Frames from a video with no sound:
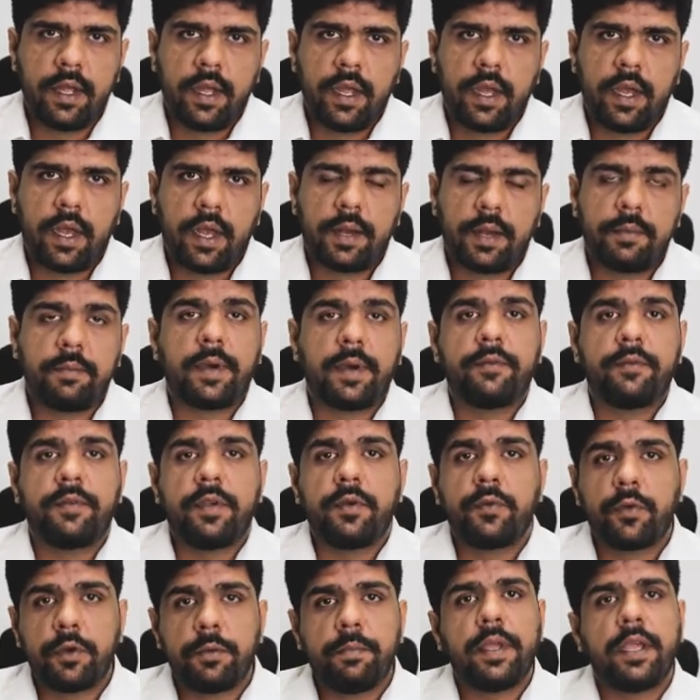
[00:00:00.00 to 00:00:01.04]
Uh, but we
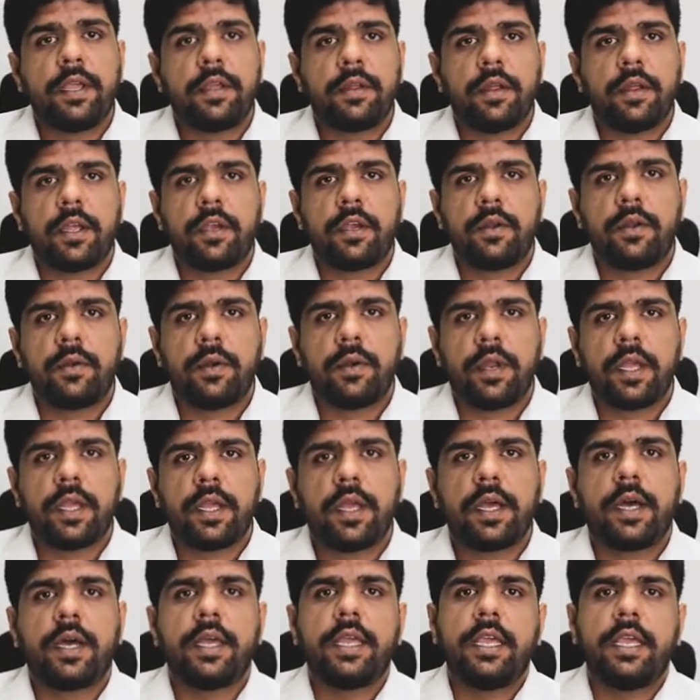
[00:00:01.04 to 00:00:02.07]
would be including
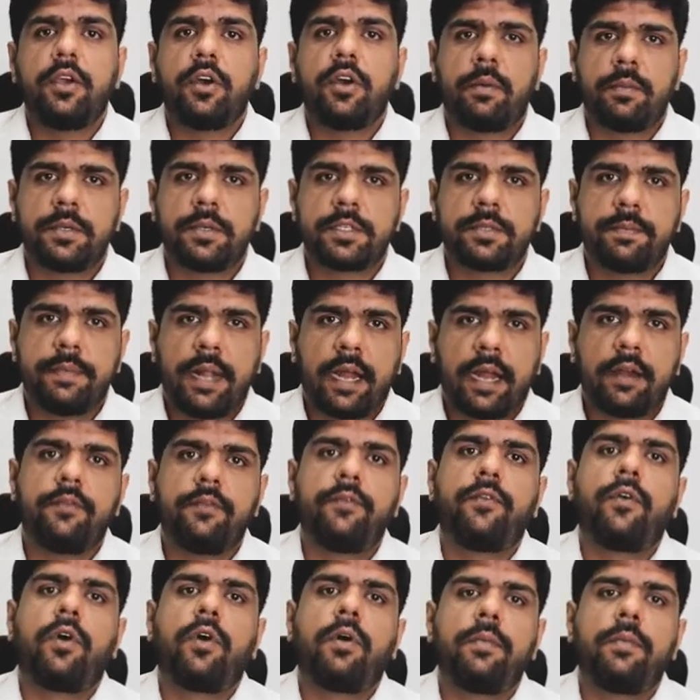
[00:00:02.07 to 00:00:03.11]
an e-commerce
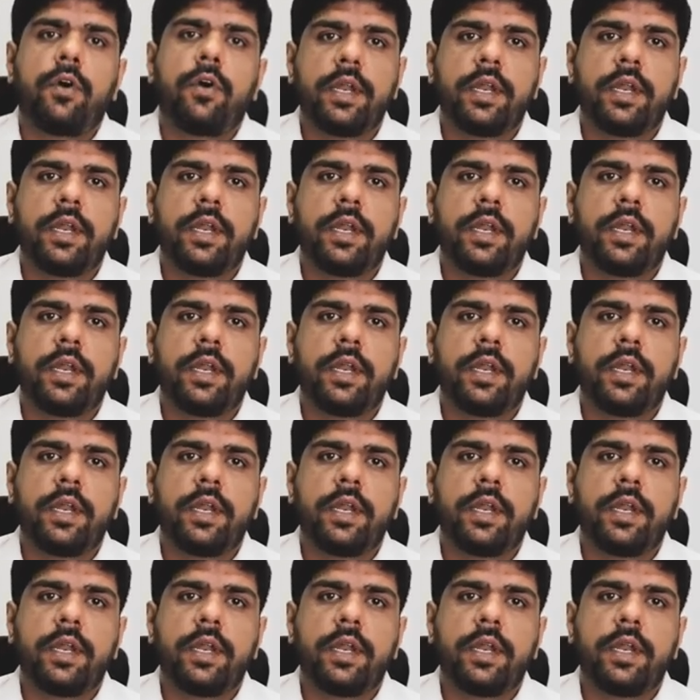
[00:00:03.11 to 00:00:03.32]
platform or